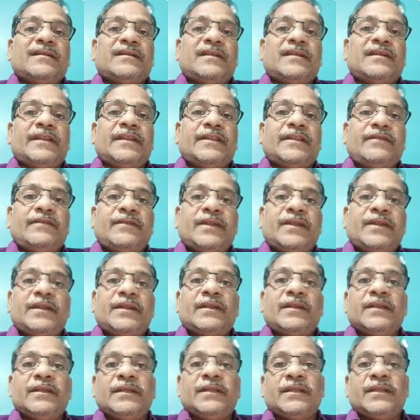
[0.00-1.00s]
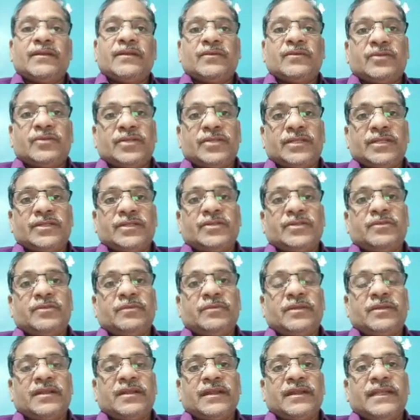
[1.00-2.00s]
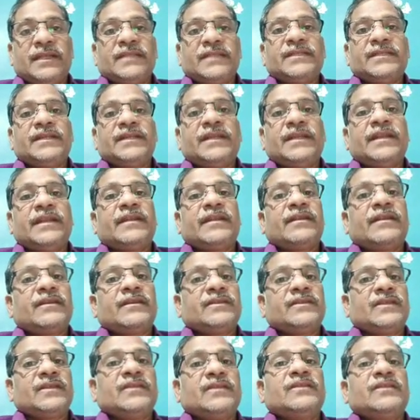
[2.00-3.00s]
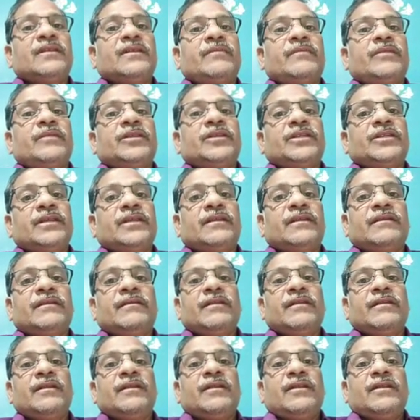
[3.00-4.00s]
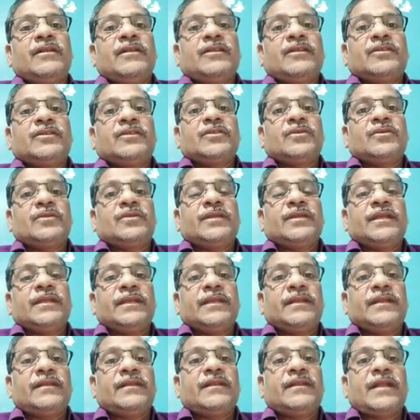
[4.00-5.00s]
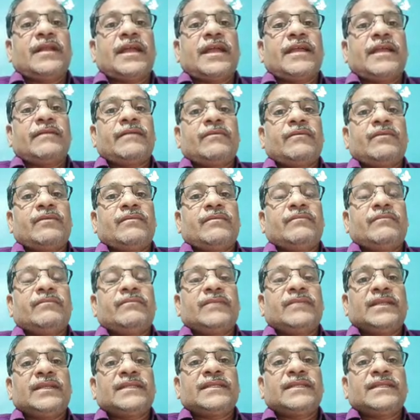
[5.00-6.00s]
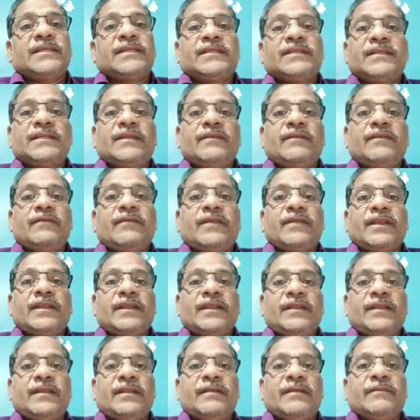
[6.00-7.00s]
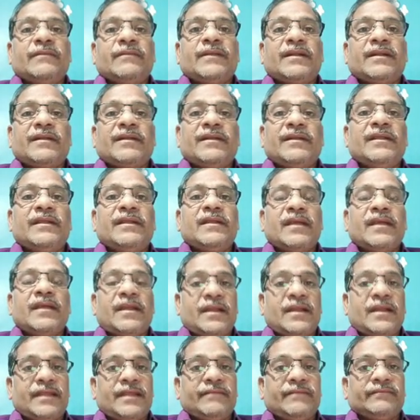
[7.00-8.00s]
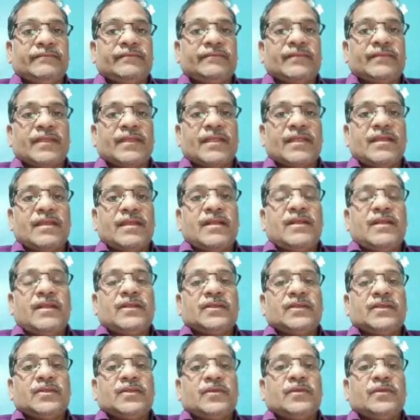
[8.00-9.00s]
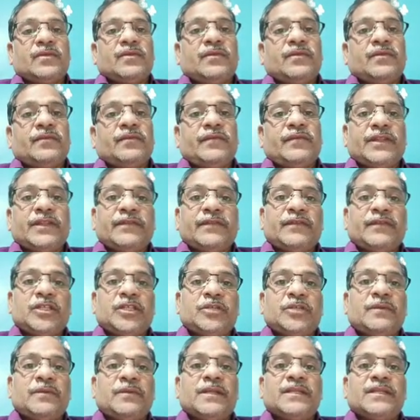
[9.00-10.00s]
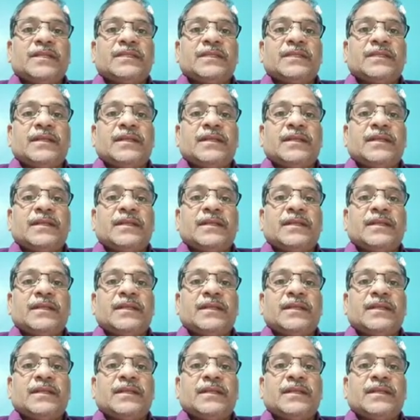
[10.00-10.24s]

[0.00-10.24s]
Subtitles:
definitely the questions to be raised in entrance examination. So here I am discussing very clearly. So with visuals,